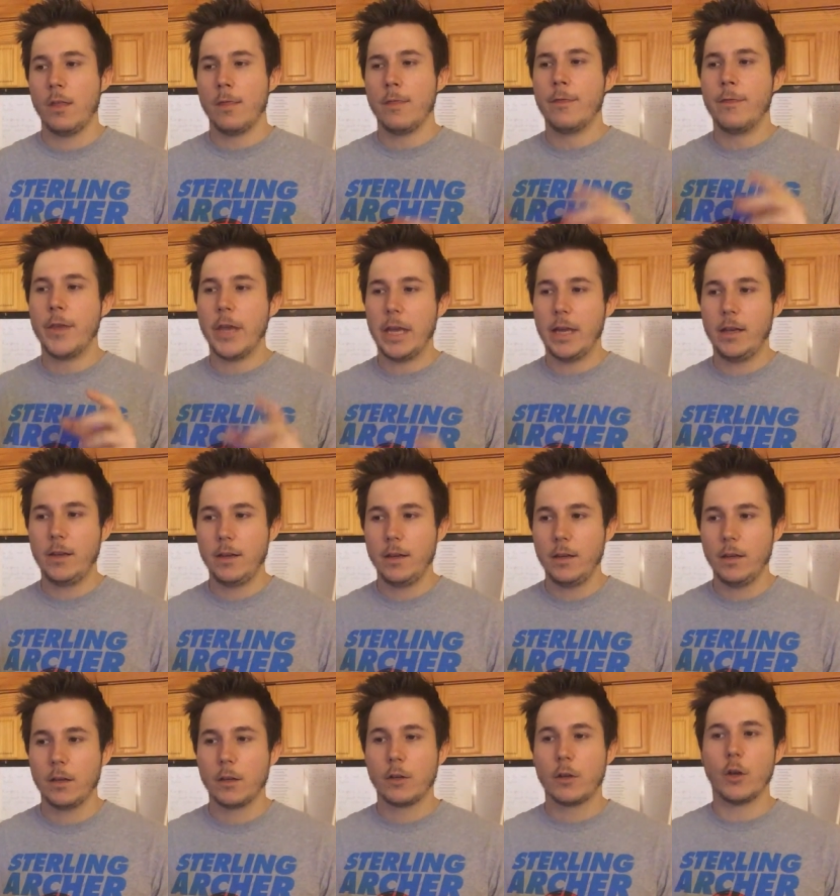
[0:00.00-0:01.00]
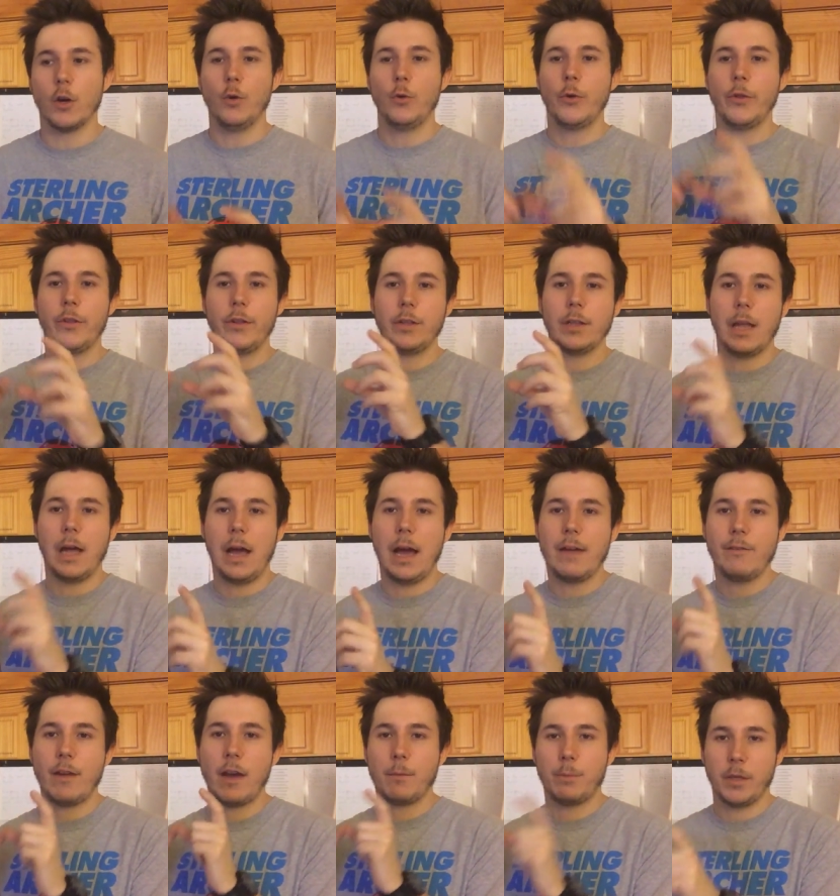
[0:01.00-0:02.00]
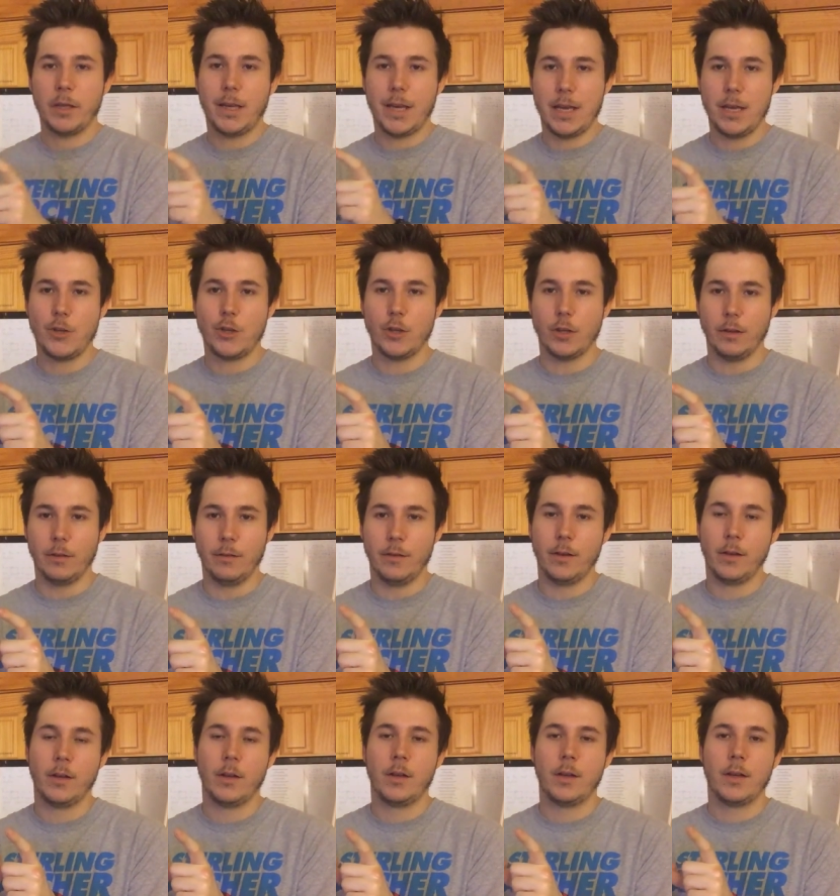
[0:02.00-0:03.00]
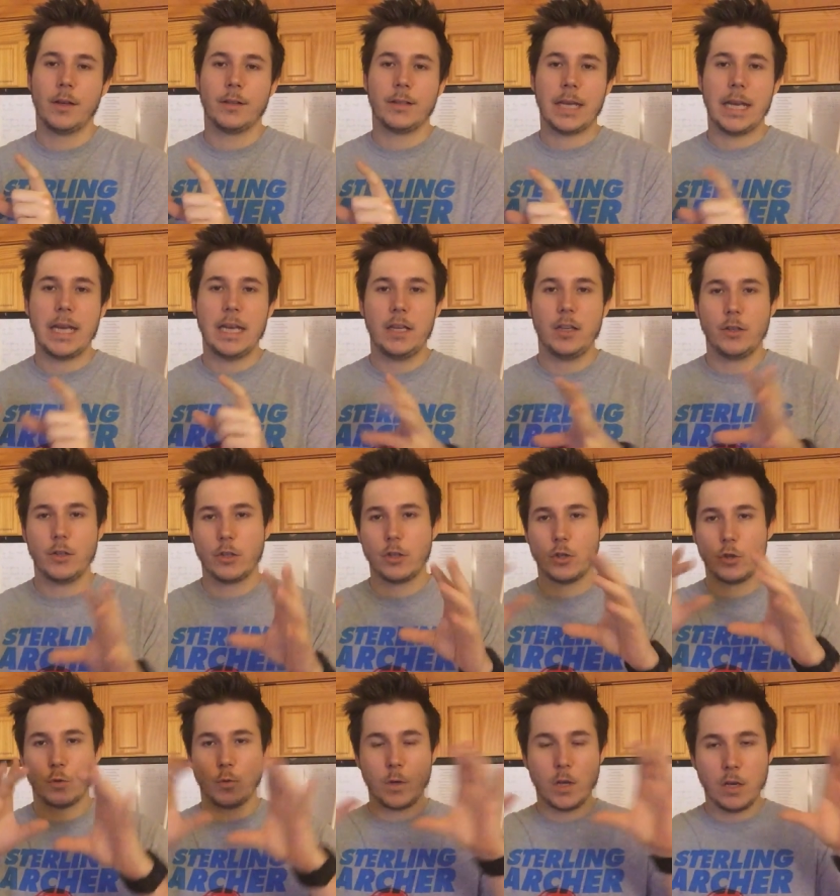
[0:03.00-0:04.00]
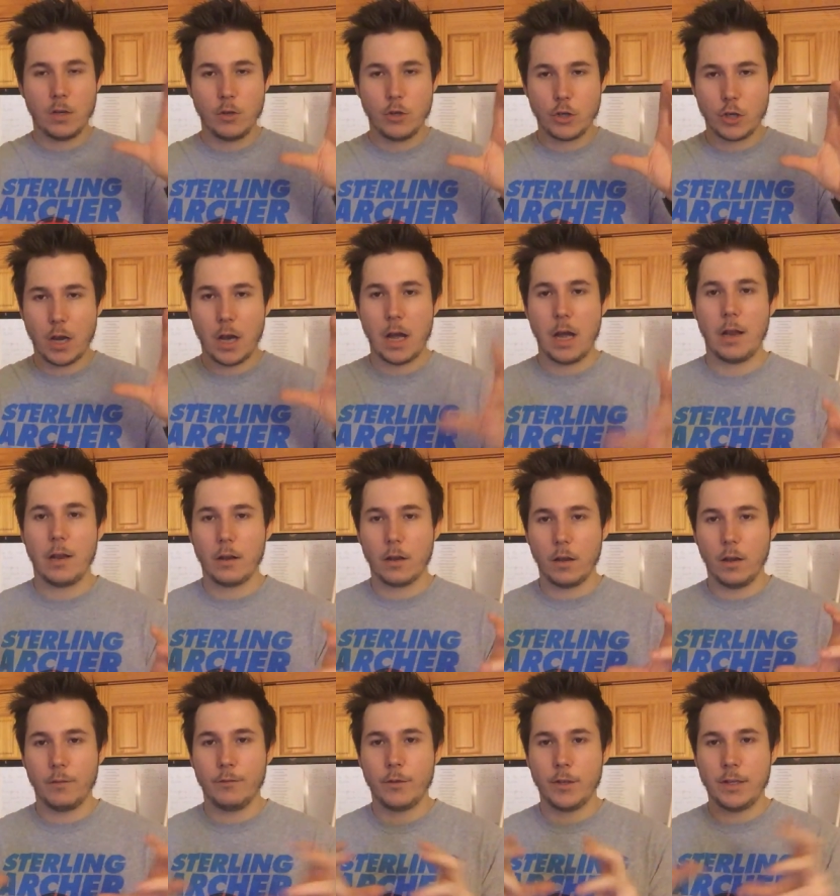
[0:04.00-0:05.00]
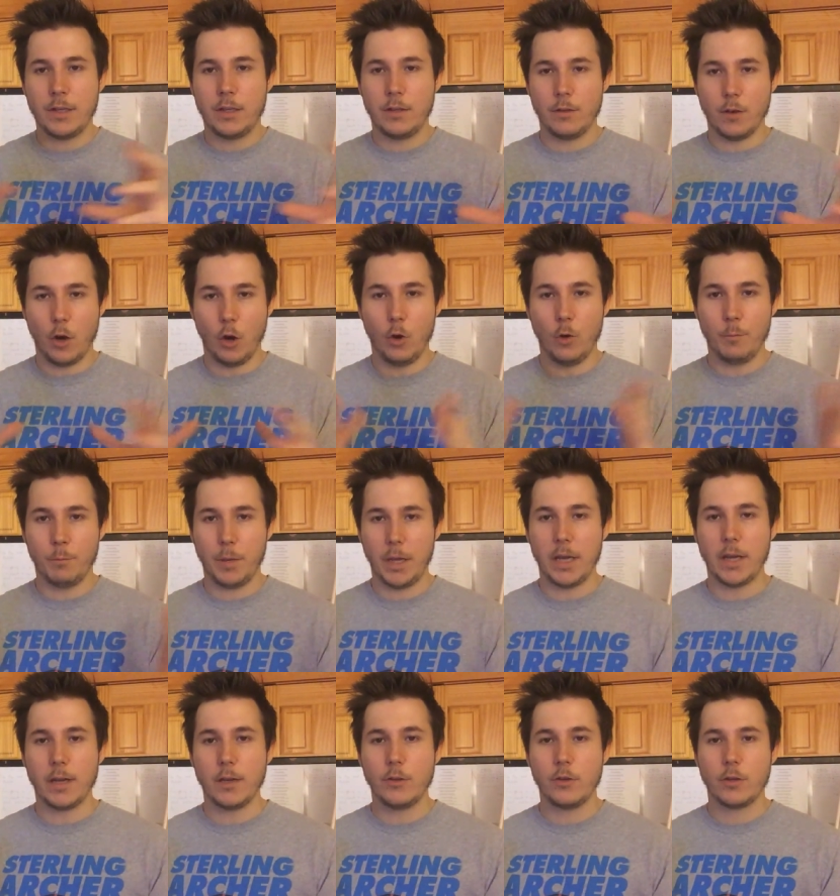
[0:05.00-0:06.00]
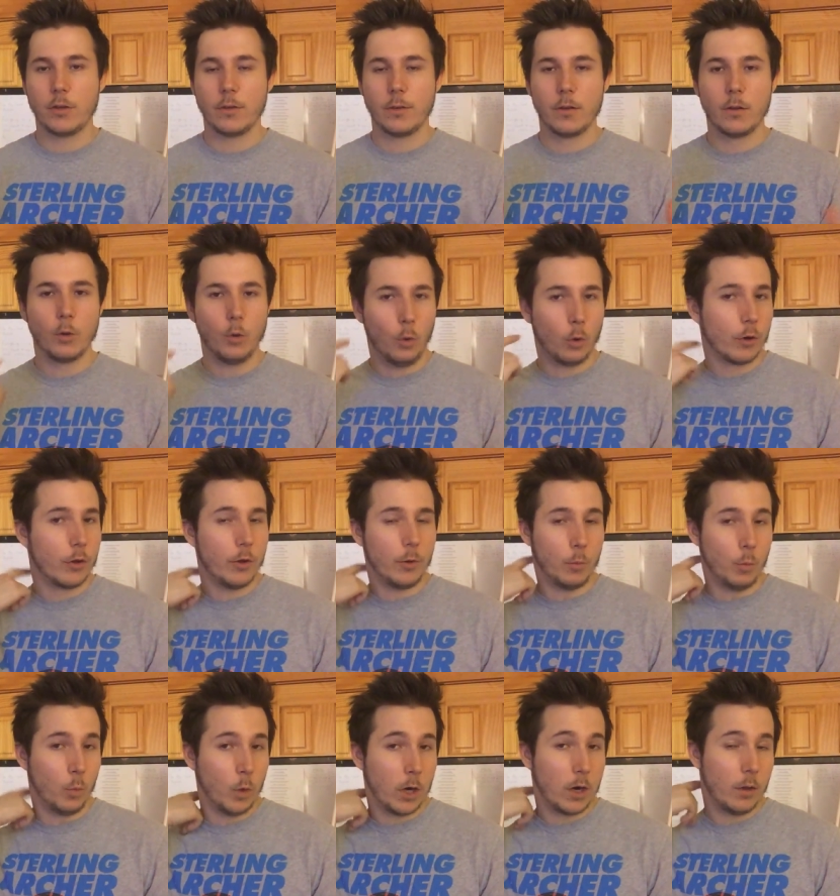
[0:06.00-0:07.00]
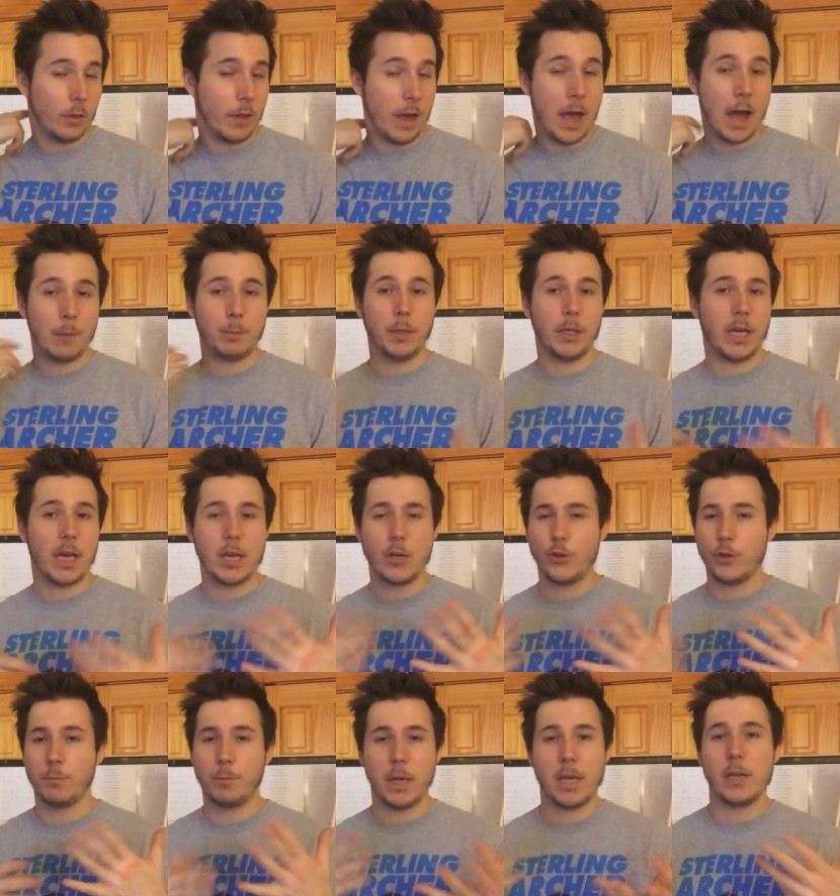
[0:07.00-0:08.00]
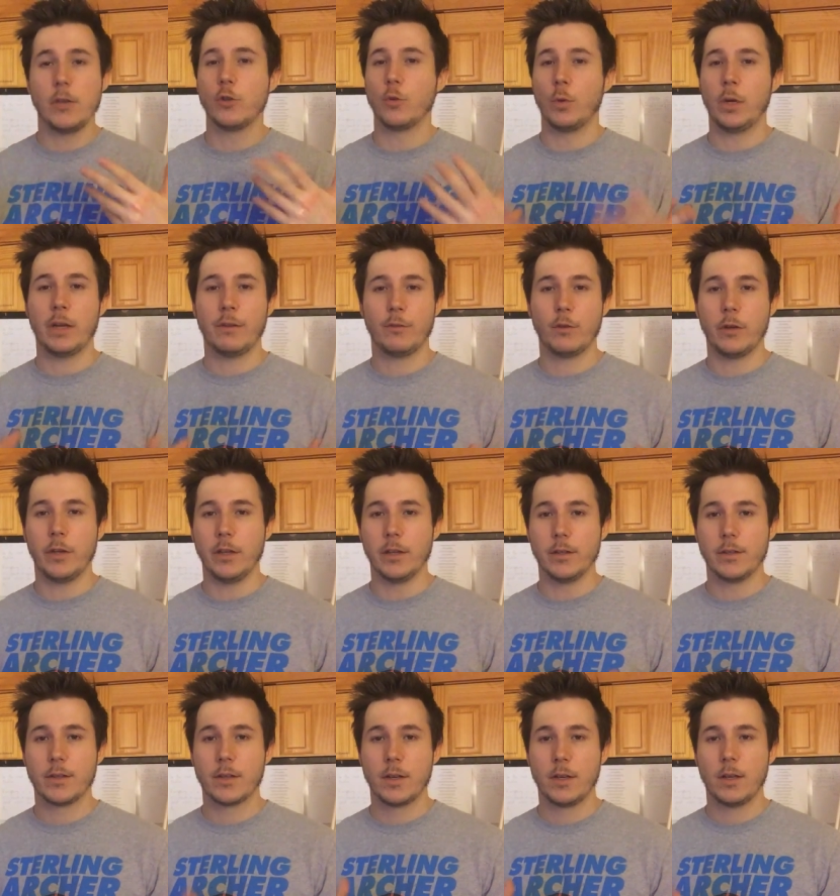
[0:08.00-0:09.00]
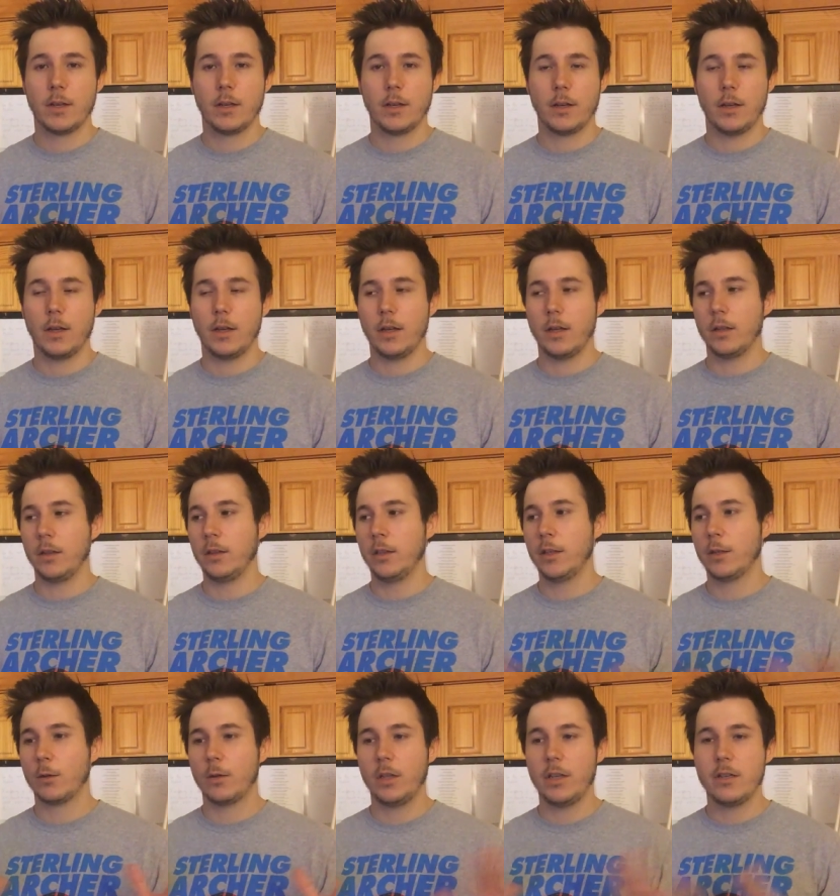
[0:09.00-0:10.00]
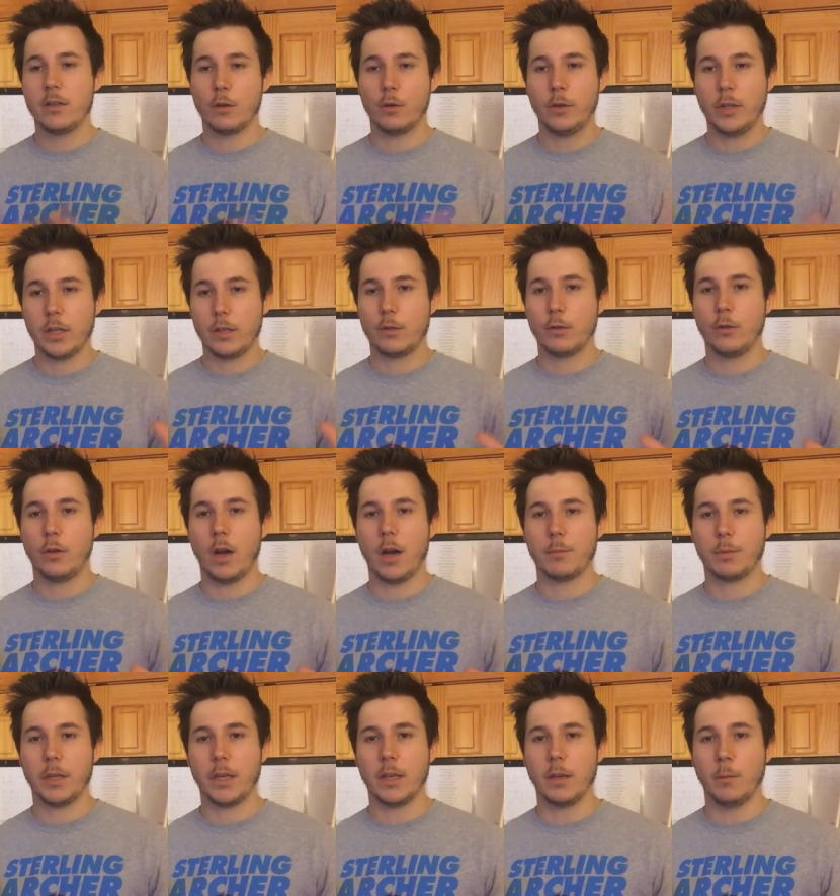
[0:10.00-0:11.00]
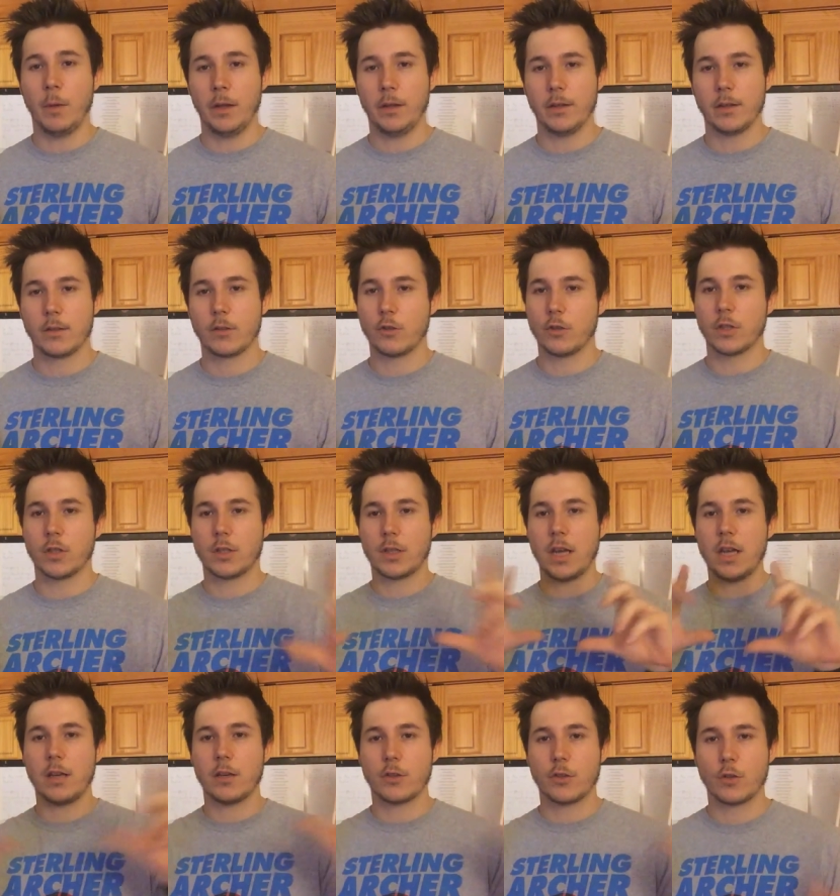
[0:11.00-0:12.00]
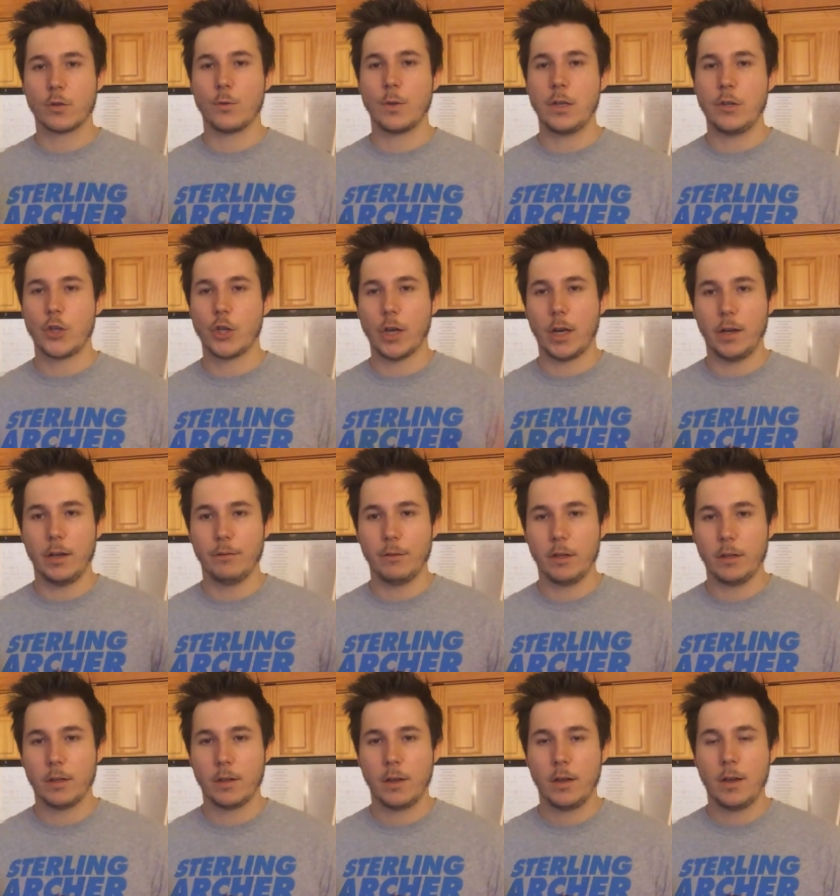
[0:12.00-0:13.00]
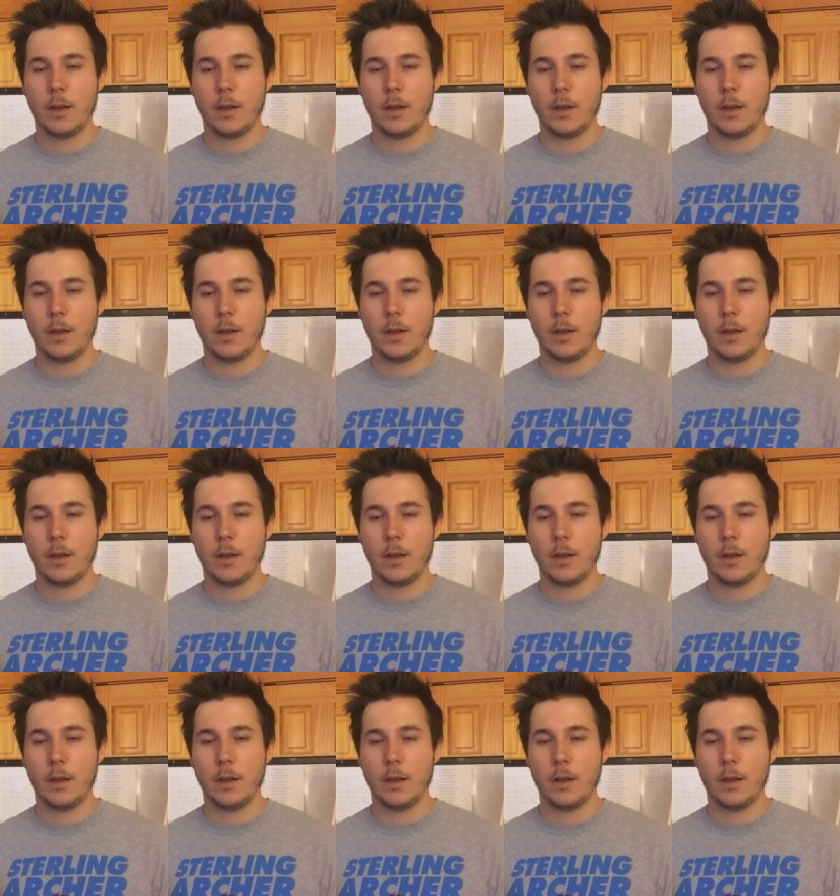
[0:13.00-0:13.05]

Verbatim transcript: Then go to the live application, take a screenshot of the home page or the where the application page or whatever it is. Literally don't get too complicated about this. Just take a screenshot of it.